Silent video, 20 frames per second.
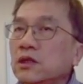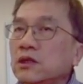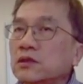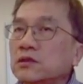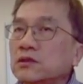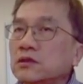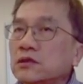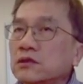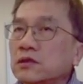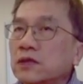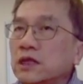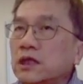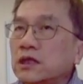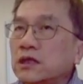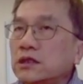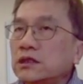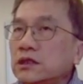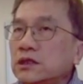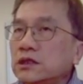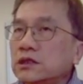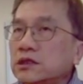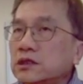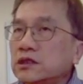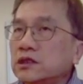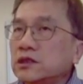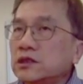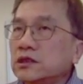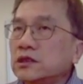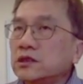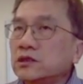So
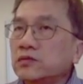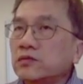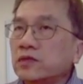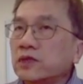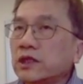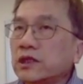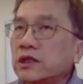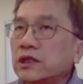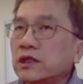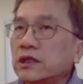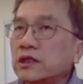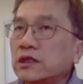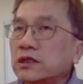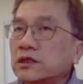in this way,